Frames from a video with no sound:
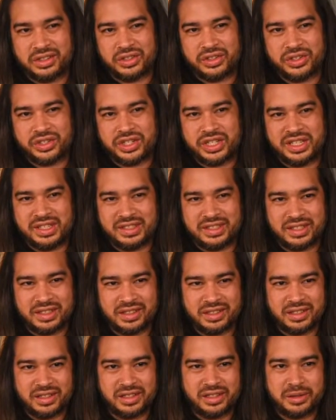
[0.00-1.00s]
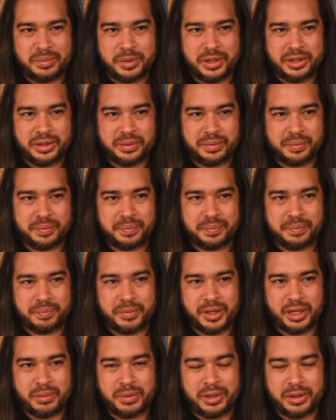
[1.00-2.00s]
cheese it a little bit,
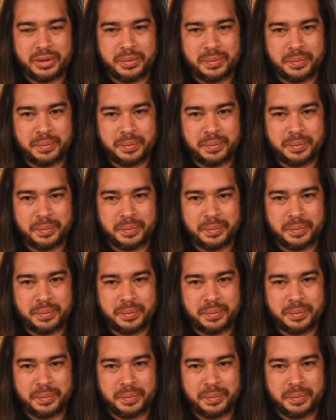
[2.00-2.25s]
maybe.